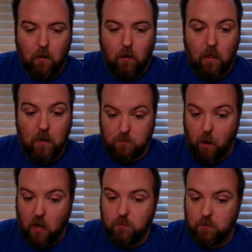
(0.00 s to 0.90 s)
It's
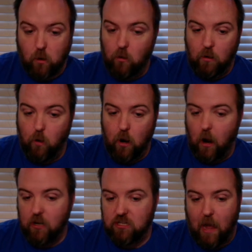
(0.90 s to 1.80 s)
possibly totally rare,
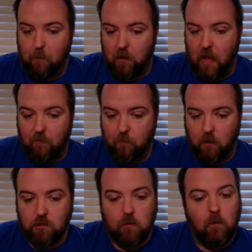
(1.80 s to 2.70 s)
I just happen to have a
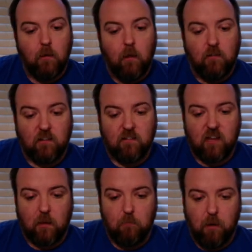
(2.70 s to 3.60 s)
bunch. So that's a
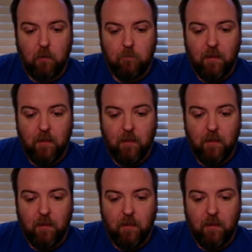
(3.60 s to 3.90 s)
second pick.